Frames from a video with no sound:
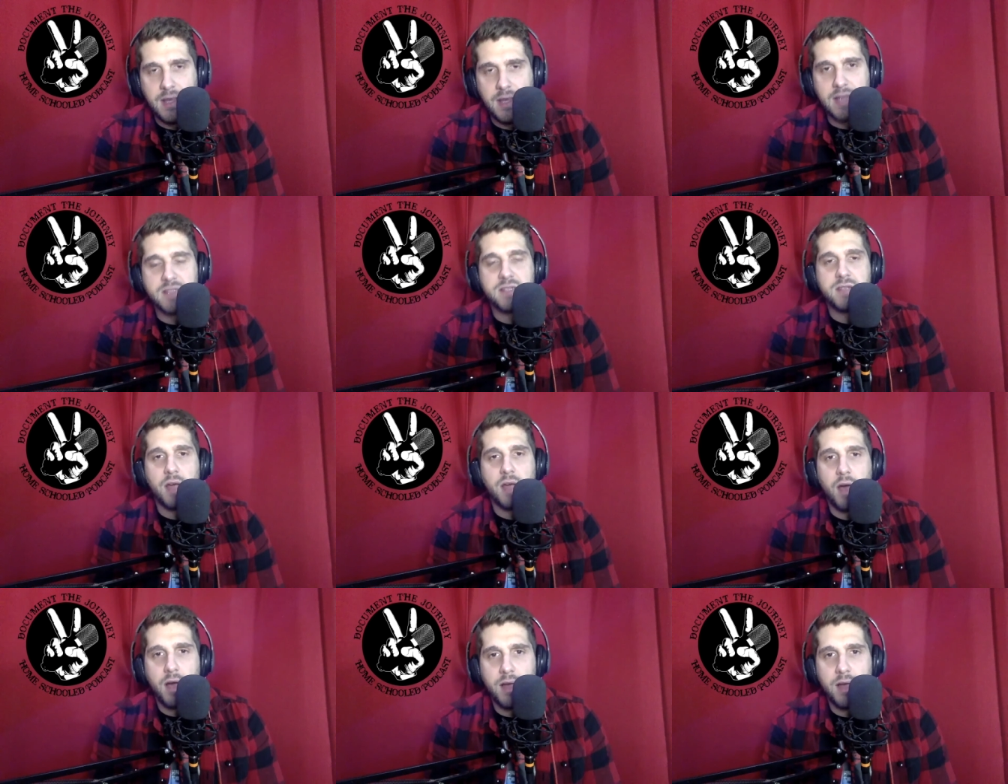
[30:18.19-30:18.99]
It's
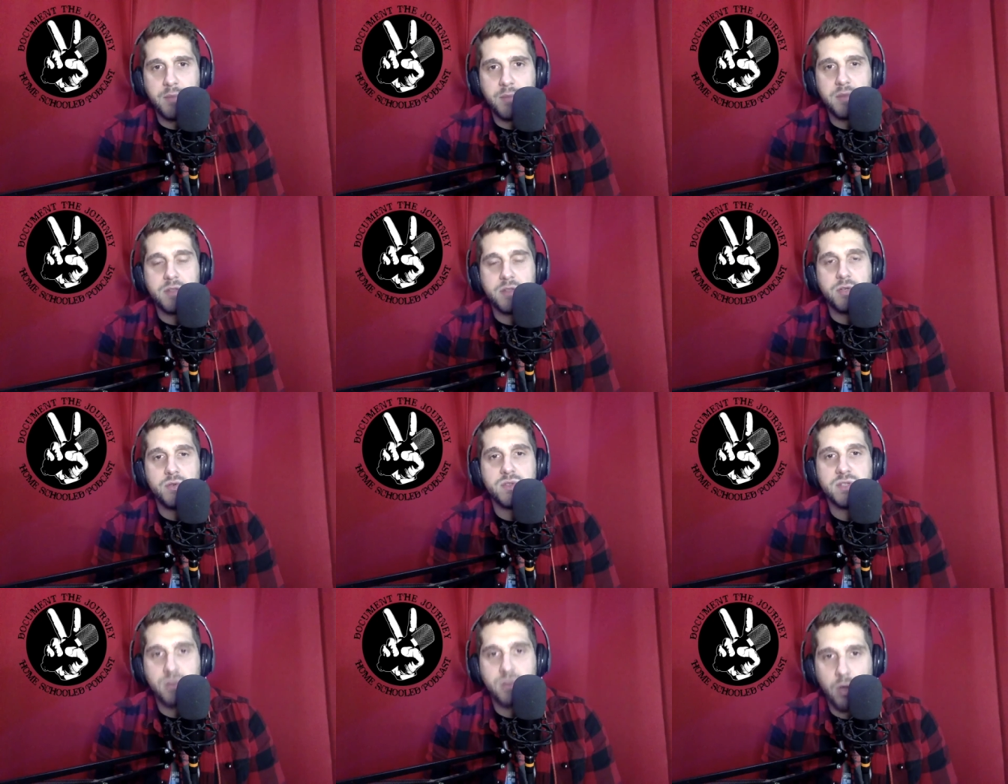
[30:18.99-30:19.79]
time
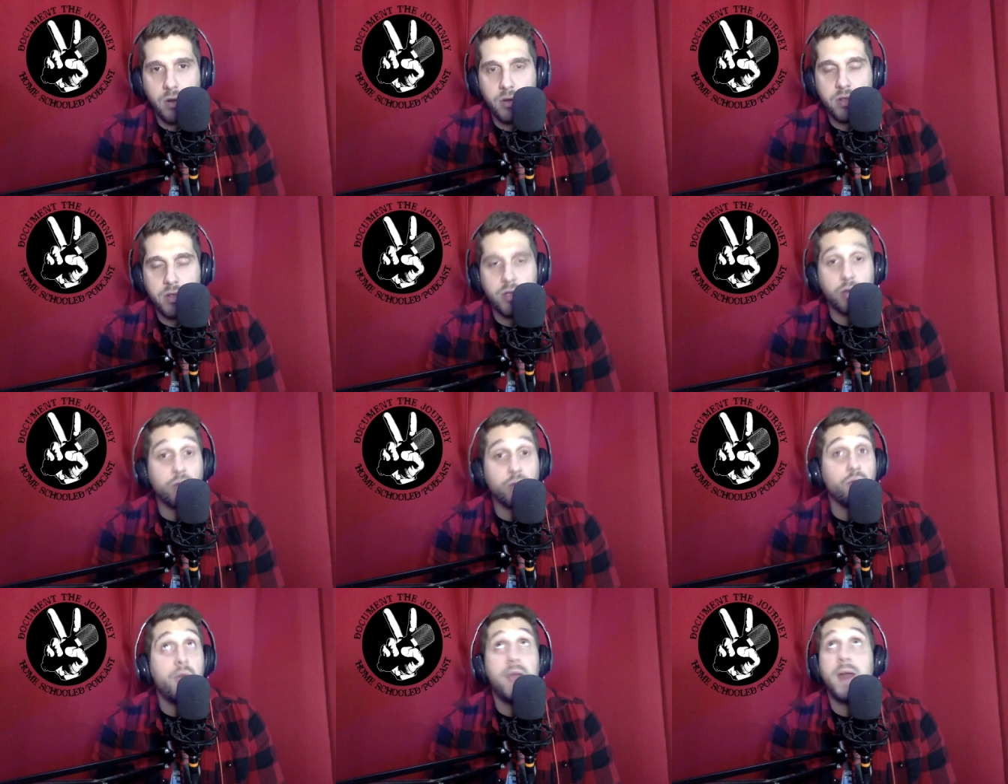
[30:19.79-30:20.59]
to start your
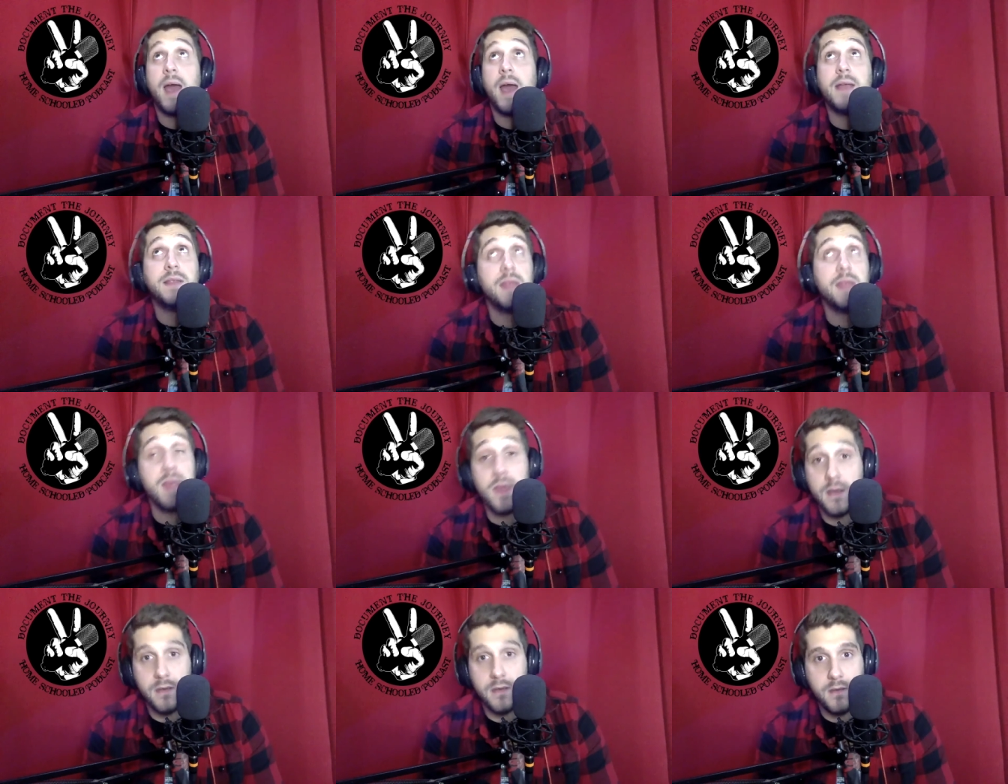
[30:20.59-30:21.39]
great
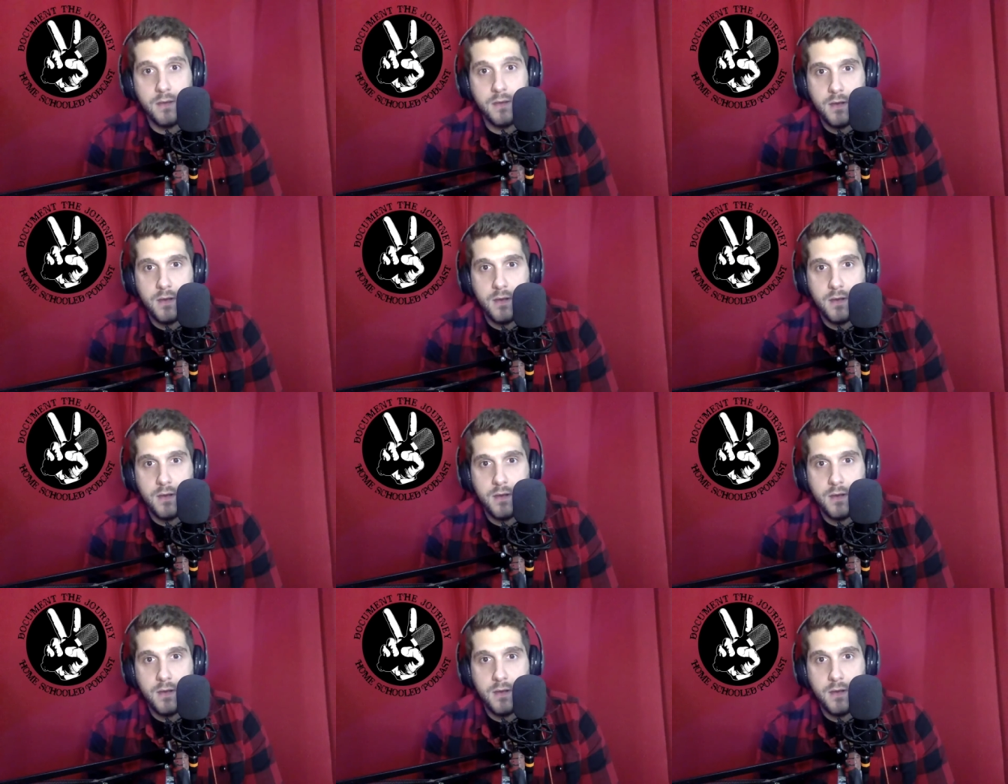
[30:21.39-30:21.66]
idea,